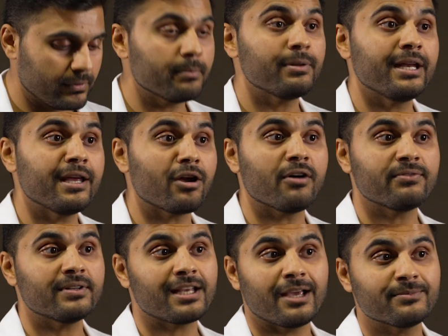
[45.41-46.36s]
The bleeding
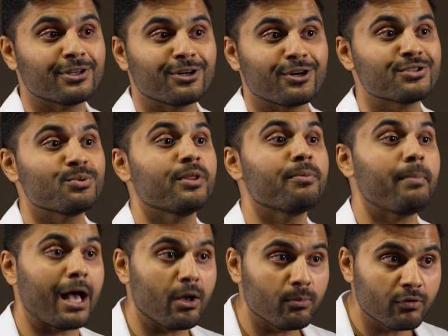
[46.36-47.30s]
oftentimes occurs with
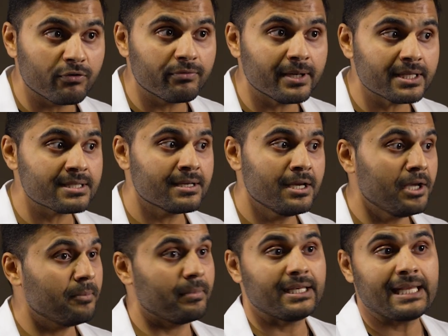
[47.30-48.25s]
bowel movements,
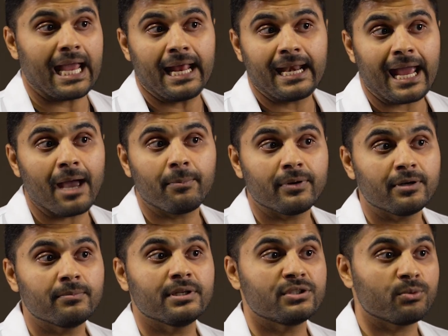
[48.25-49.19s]
but can
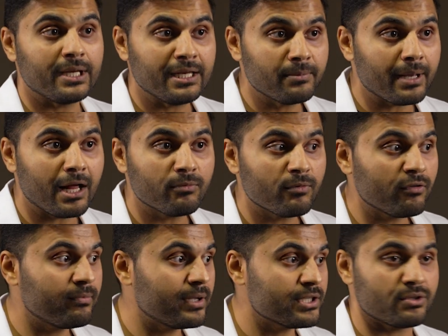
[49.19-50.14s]
happen between bowel
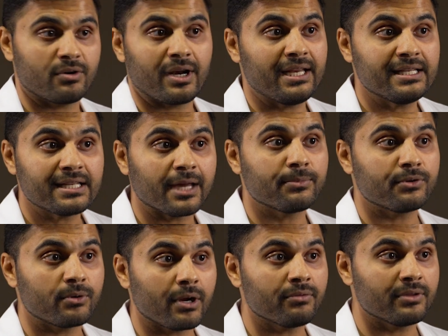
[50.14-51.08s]
movements or any time
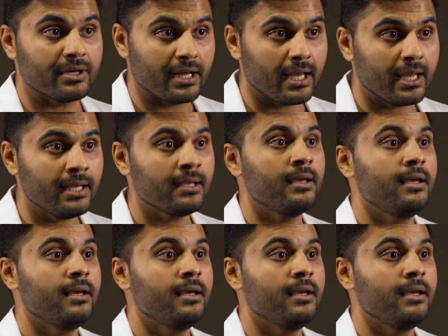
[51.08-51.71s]
throughout the day.